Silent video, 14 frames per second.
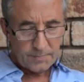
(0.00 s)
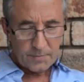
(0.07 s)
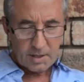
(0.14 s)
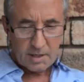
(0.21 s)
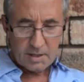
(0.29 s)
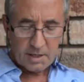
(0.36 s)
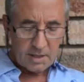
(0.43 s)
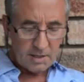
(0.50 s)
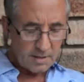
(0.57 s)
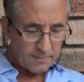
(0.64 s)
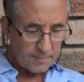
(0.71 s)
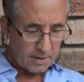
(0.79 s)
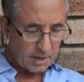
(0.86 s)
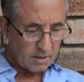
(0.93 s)
And then the
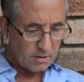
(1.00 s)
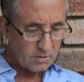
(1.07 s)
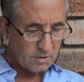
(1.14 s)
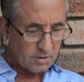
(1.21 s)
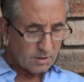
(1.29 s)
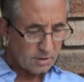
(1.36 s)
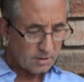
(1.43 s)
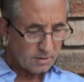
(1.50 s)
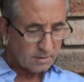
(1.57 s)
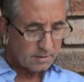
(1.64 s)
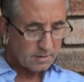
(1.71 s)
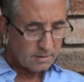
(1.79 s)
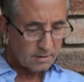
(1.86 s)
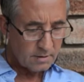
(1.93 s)
brooch,
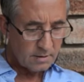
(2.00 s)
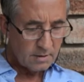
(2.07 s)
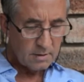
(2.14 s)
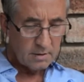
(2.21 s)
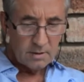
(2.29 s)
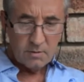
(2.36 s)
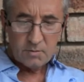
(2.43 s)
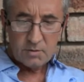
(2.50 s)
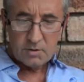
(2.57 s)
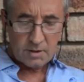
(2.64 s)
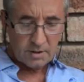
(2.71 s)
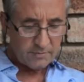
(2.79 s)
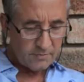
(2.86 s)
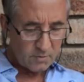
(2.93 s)
which
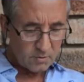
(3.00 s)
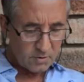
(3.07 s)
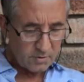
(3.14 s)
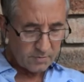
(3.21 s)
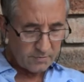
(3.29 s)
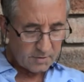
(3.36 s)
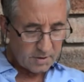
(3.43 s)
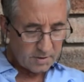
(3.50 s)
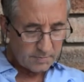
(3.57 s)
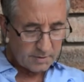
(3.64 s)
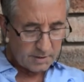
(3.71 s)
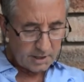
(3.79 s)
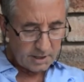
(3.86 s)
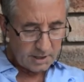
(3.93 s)
I also find
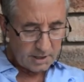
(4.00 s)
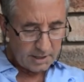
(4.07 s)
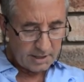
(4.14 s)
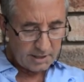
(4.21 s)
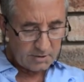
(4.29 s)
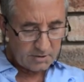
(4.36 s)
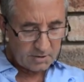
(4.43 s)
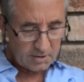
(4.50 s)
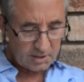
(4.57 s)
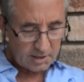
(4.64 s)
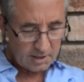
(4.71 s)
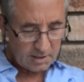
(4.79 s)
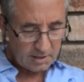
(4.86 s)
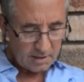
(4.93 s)
particularly
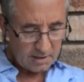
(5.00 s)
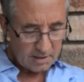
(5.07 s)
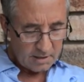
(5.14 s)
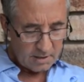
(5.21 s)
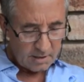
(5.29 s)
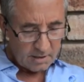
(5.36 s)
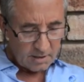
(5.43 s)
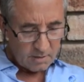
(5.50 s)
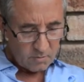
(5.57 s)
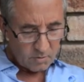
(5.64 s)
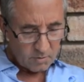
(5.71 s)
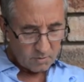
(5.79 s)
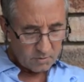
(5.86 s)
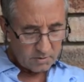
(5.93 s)
interesting.
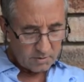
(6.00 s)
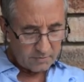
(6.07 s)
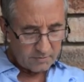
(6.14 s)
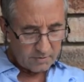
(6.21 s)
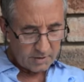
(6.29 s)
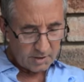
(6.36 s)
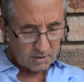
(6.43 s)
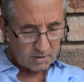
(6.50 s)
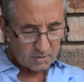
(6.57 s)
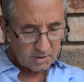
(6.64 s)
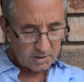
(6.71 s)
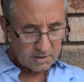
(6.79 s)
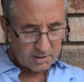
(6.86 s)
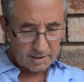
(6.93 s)
We also found it on
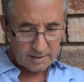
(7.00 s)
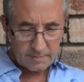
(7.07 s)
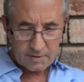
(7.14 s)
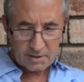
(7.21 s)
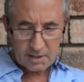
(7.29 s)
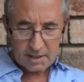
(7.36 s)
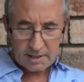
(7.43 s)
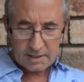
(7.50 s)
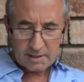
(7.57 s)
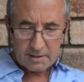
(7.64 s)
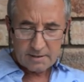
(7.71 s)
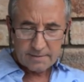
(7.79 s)
the same site.